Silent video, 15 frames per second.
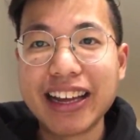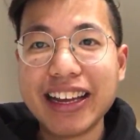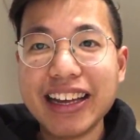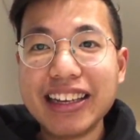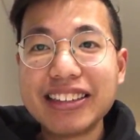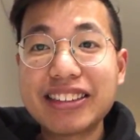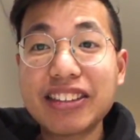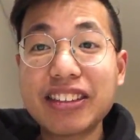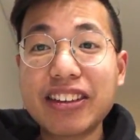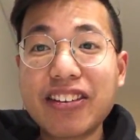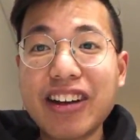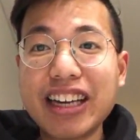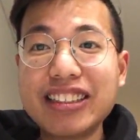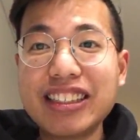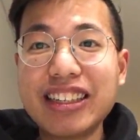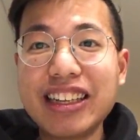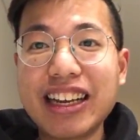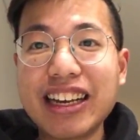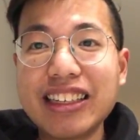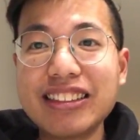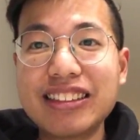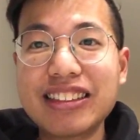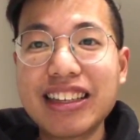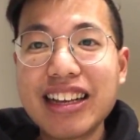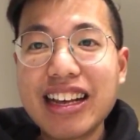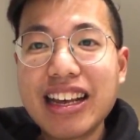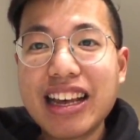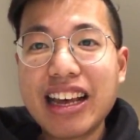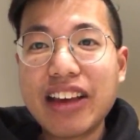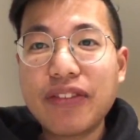So the question is,
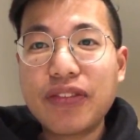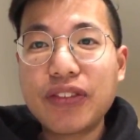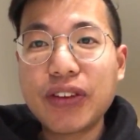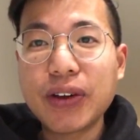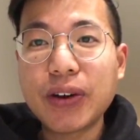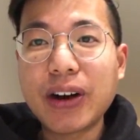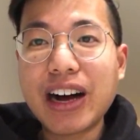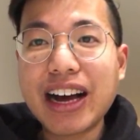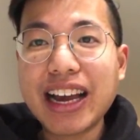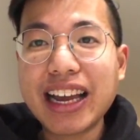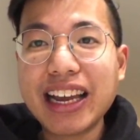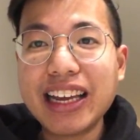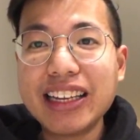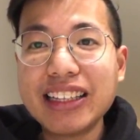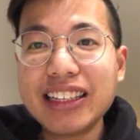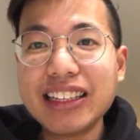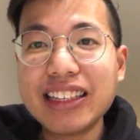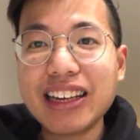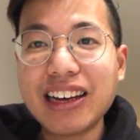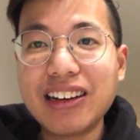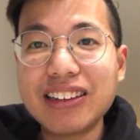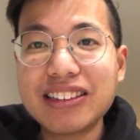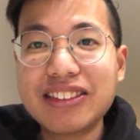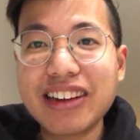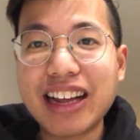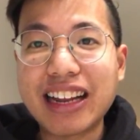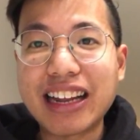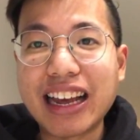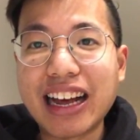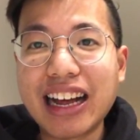if you are in
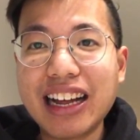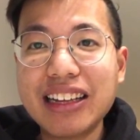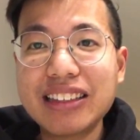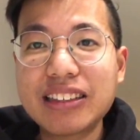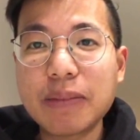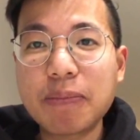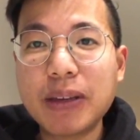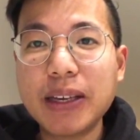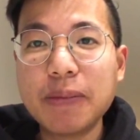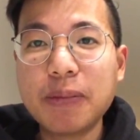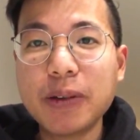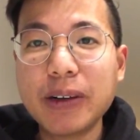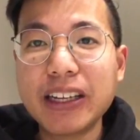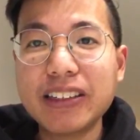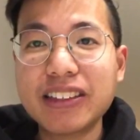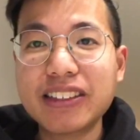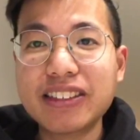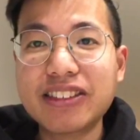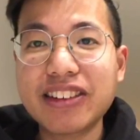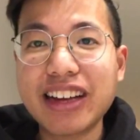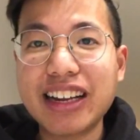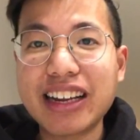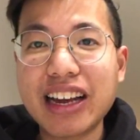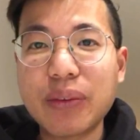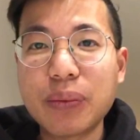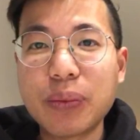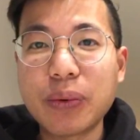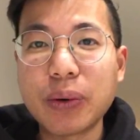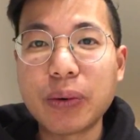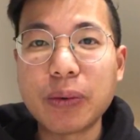Australia, the people in Australia
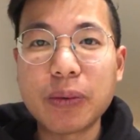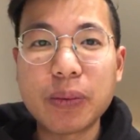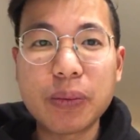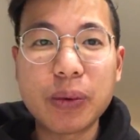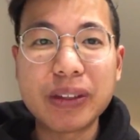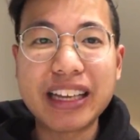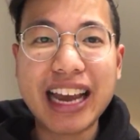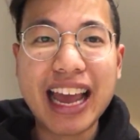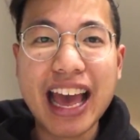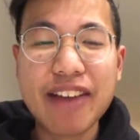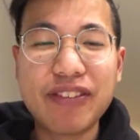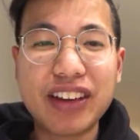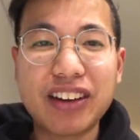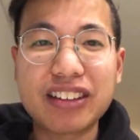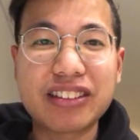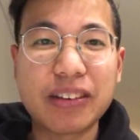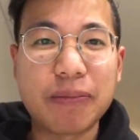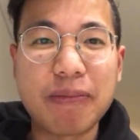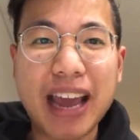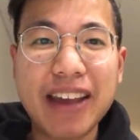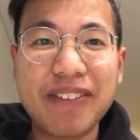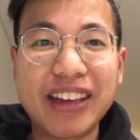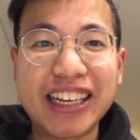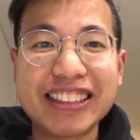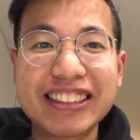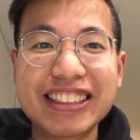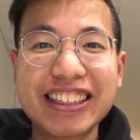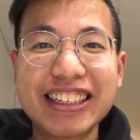will they have a lot of babies?